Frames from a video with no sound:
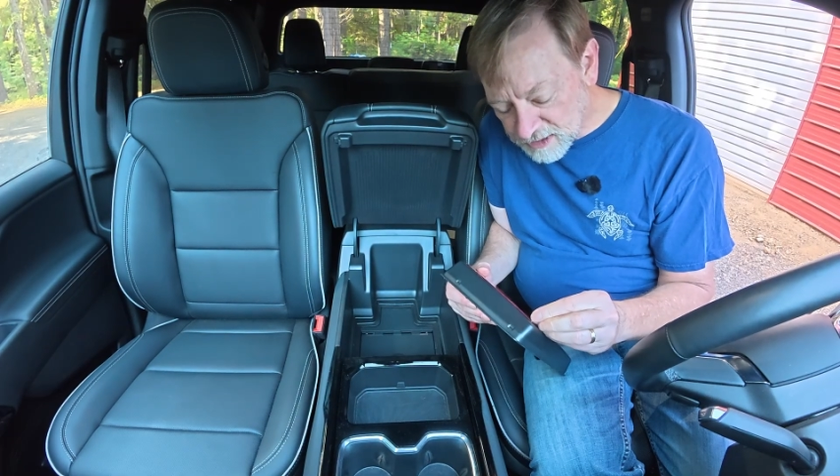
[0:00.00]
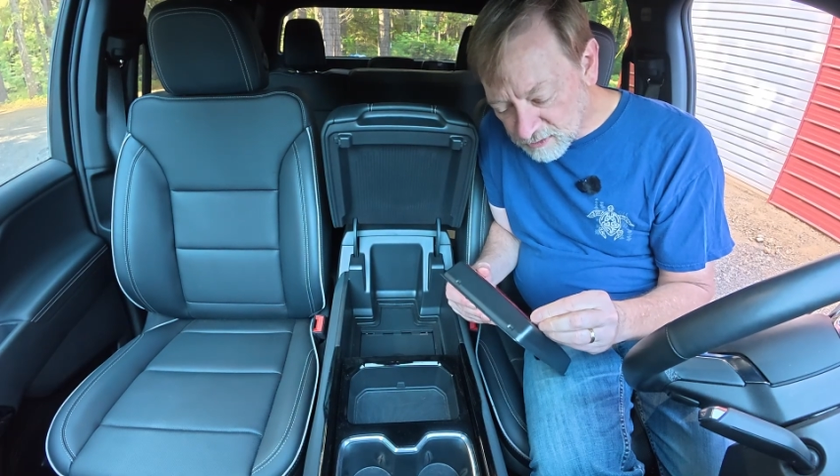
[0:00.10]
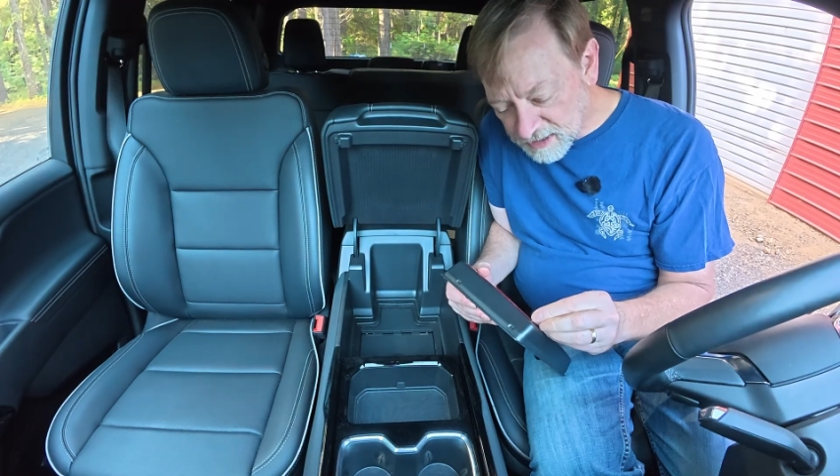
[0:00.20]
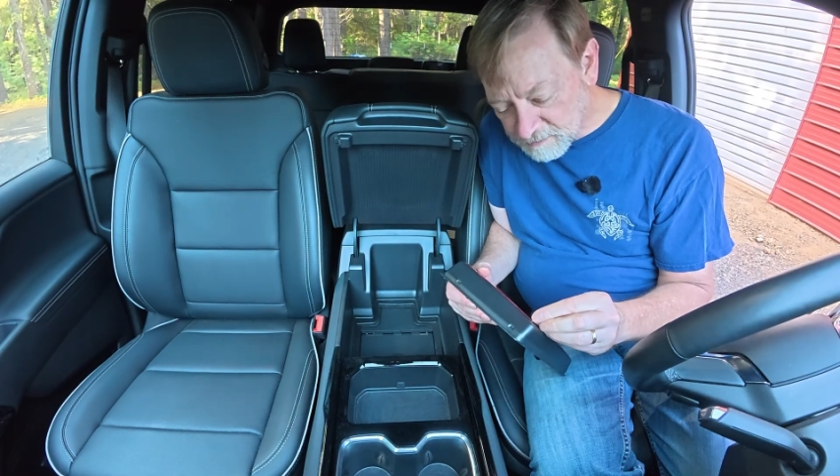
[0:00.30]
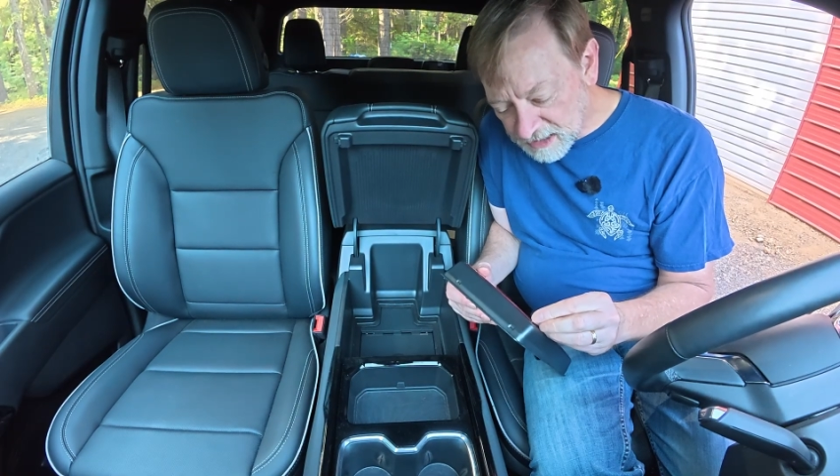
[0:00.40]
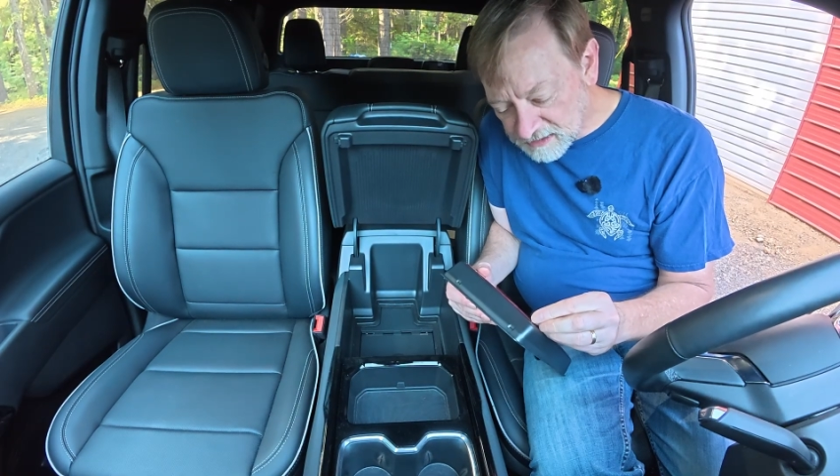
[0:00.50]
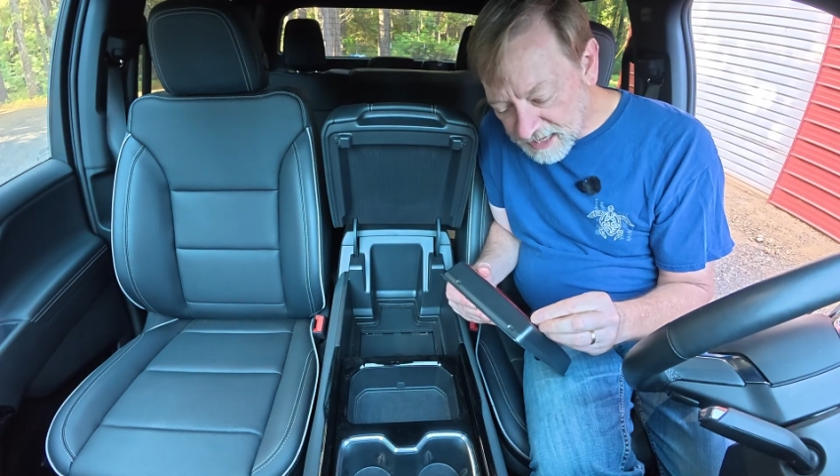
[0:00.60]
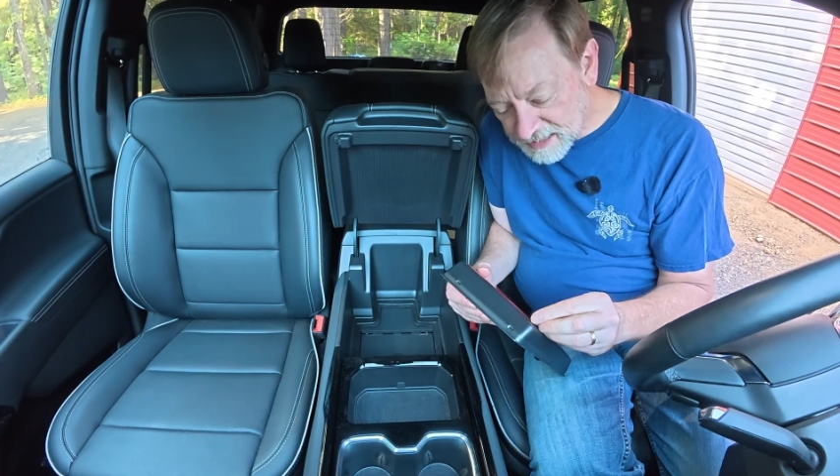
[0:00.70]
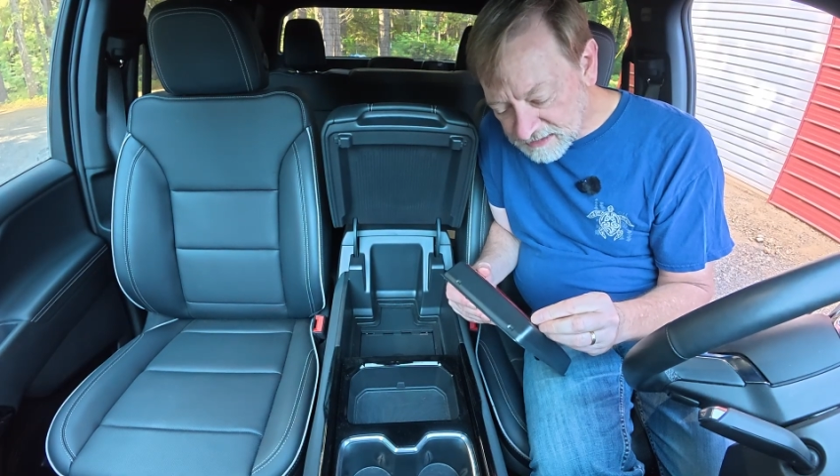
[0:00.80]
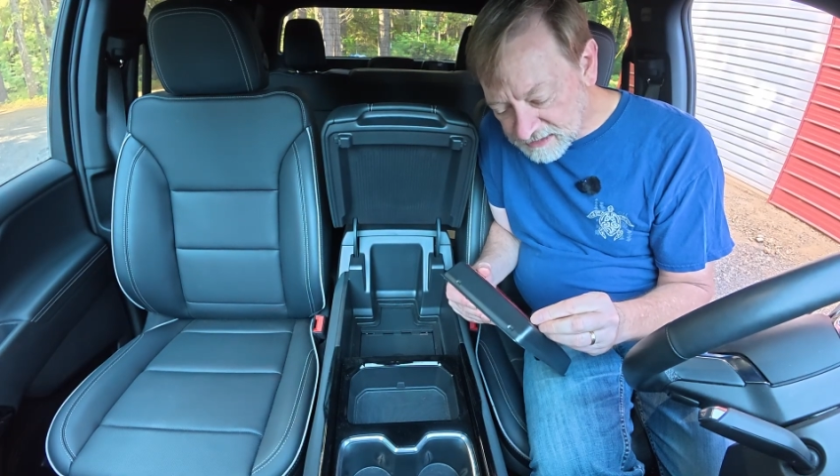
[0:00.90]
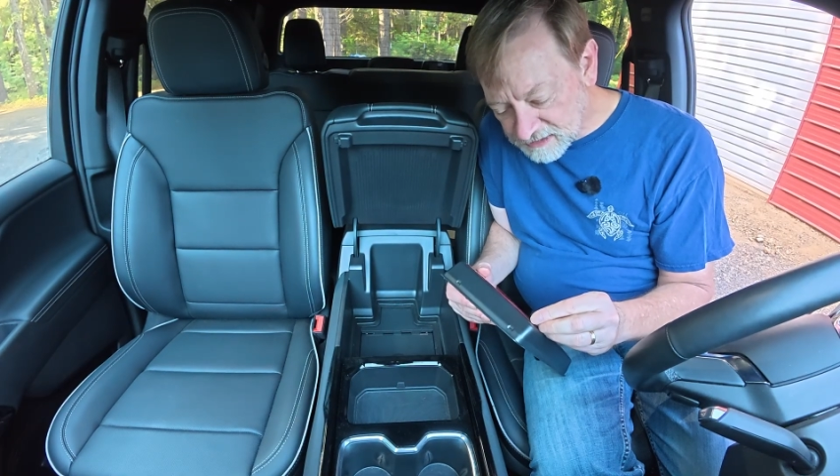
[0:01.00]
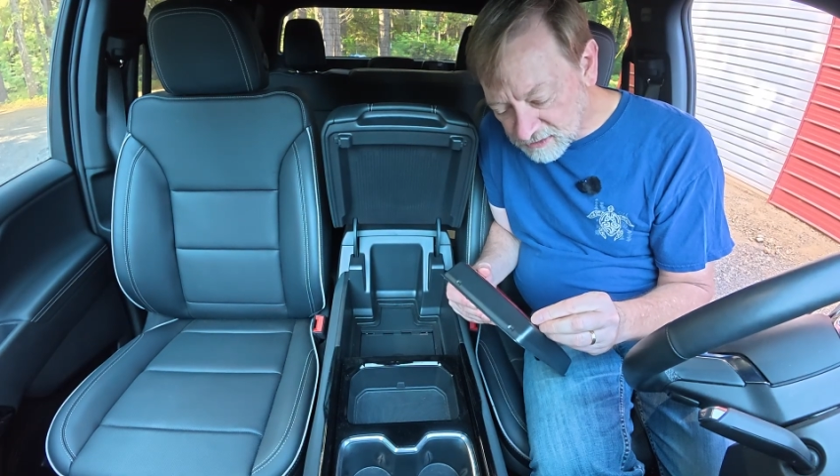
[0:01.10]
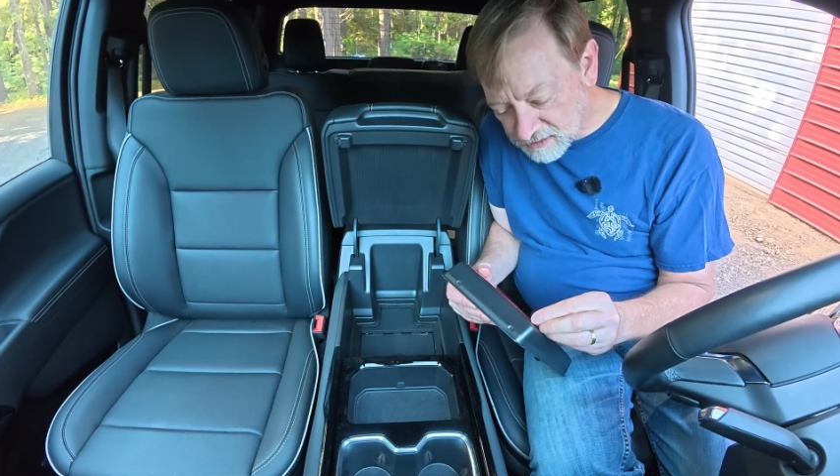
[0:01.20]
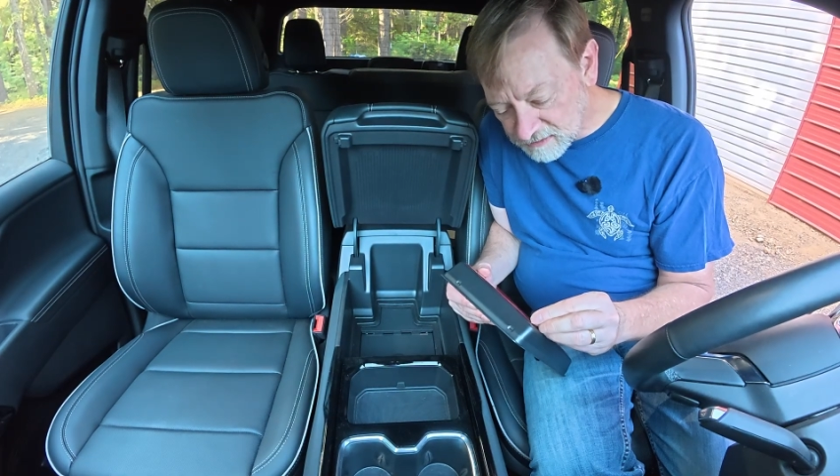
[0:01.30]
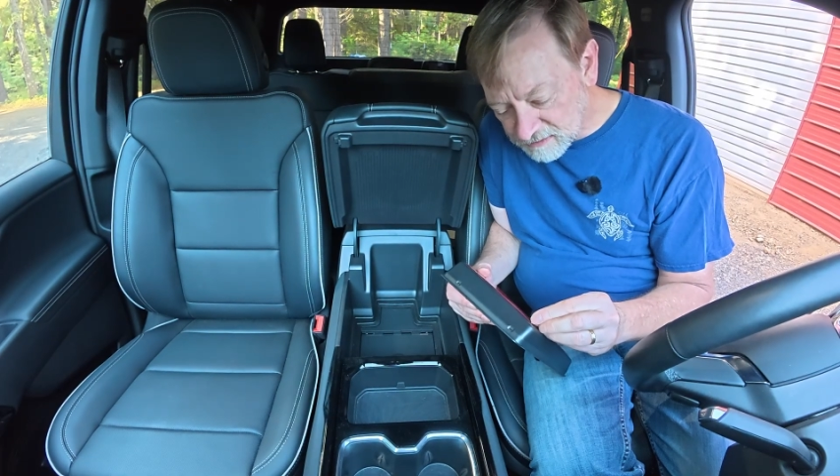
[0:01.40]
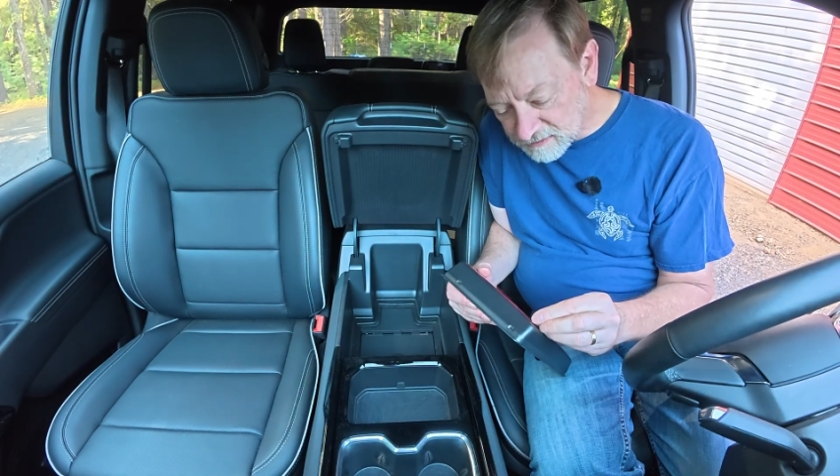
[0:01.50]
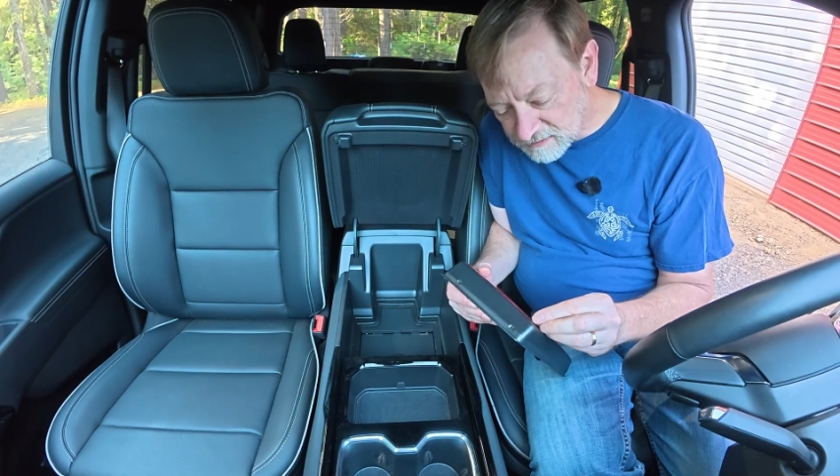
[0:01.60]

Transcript: I don't have my glasses on,